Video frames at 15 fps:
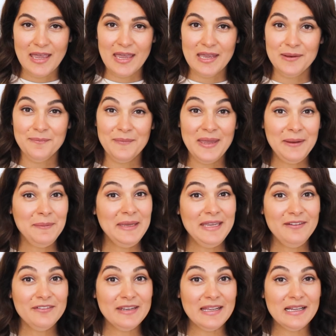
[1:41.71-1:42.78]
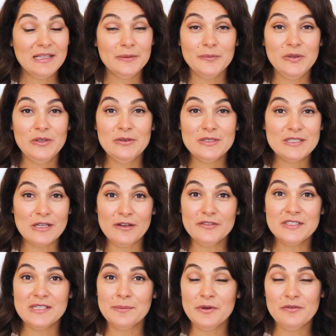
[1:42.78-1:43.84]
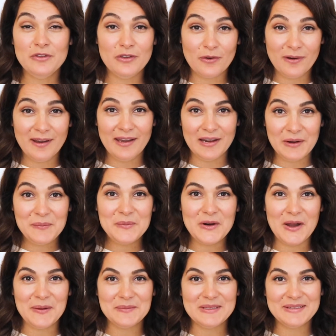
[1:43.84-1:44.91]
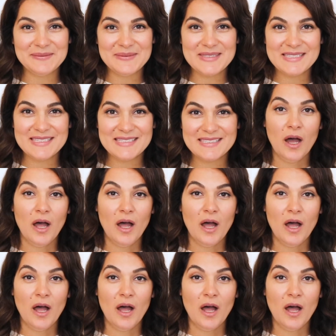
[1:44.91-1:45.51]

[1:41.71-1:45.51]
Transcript: and maybe even help you solve some of your hair problems.